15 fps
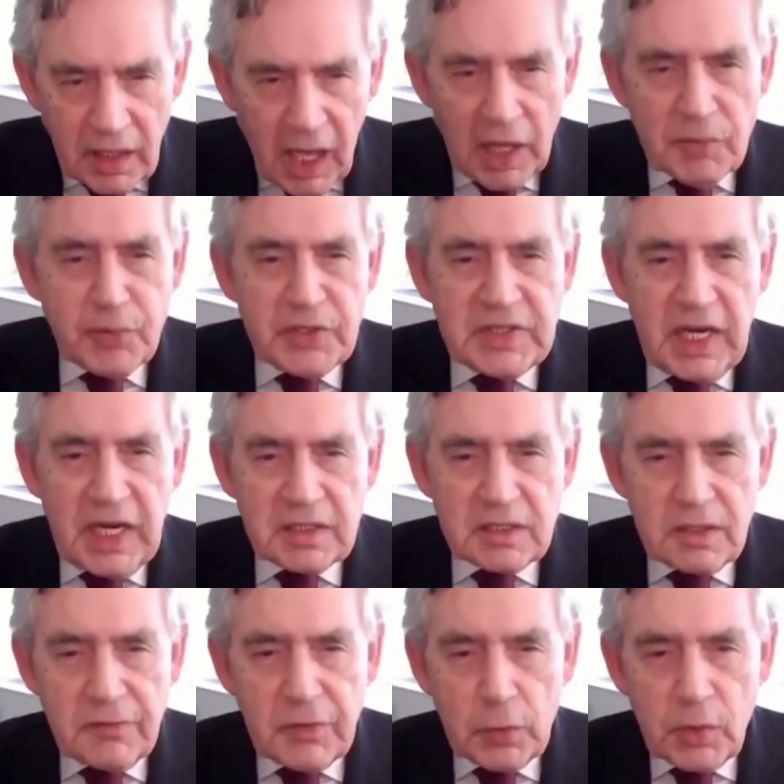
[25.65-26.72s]
and
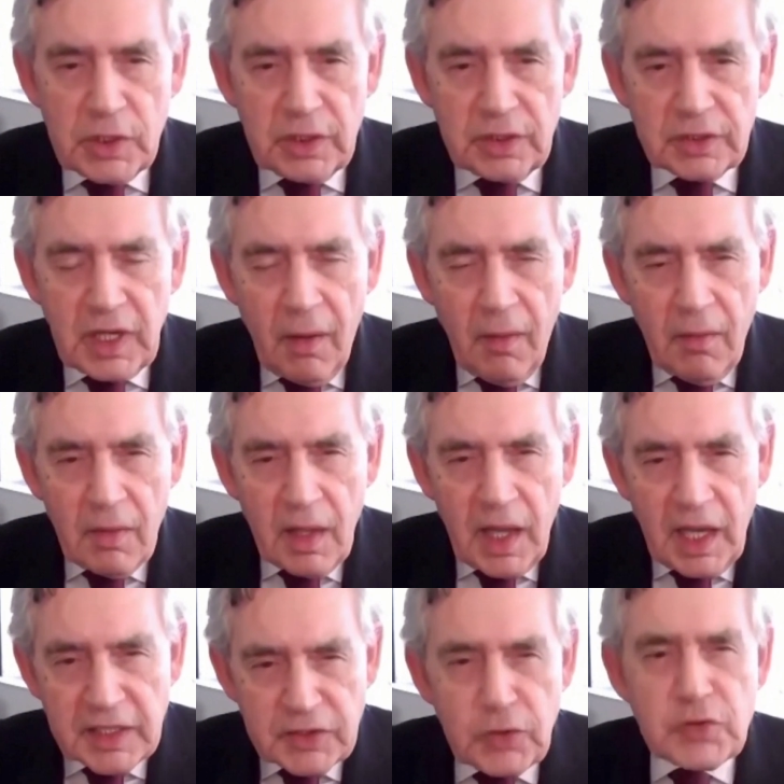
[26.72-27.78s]
unprotected of the world,
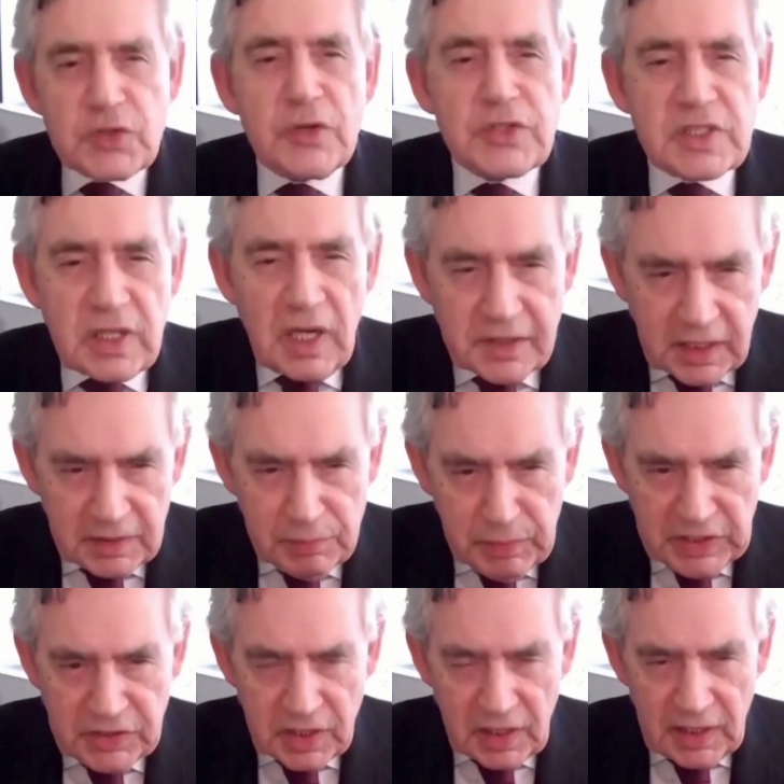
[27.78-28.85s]
and do so starting
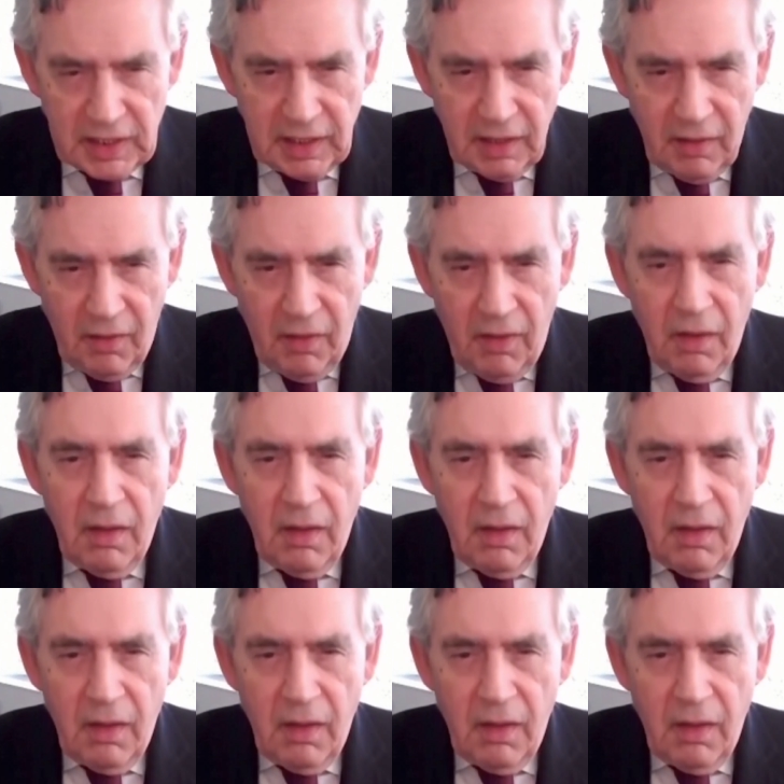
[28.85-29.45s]
immediately,